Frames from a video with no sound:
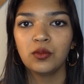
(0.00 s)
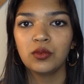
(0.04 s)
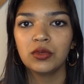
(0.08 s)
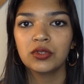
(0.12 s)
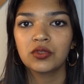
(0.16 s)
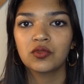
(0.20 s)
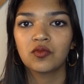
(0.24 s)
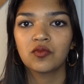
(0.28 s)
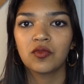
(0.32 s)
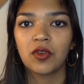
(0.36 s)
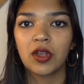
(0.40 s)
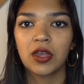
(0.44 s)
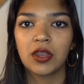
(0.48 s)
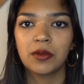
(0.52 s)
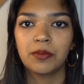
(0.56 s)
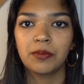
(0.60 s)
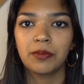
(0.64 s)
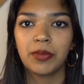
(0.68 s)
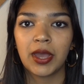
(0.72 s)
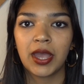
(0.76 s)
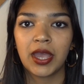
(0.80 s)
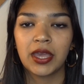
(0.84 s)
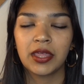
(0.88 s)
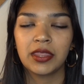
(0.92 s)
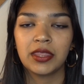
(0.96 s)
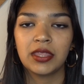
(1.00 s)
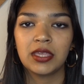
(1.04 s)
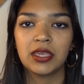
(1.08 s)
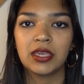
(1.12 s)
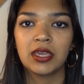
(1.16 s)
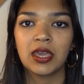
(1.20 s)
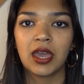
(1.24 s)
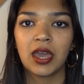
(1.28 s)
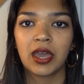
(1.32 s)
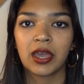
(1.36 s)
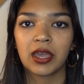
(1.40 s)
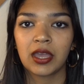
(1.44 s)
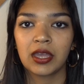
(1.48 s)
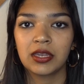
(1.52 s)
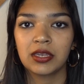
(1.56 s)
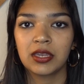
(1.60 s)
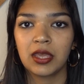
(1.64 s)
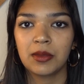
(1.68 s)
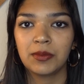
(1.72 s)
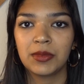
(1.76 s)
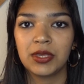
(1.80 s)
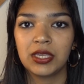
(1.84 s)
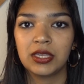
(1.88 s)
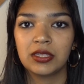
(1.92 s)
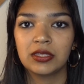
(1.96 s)
was run by the
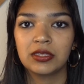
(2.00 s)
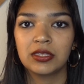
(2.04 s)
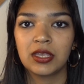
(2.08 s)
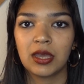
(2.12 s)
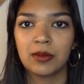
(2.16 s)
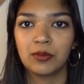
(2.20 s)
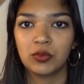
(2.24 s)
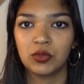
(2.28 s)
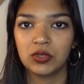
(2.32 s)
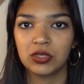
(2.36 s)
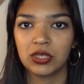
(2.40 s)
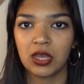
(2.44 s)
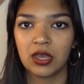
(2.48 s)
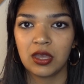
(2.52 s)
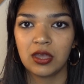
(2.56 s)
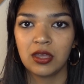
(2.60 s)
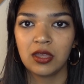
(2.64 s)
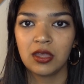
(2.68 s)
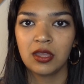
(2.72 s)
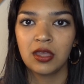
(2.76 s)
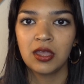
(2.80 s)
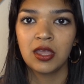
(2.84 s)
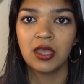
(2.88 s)
Académie des Beaux-Arts,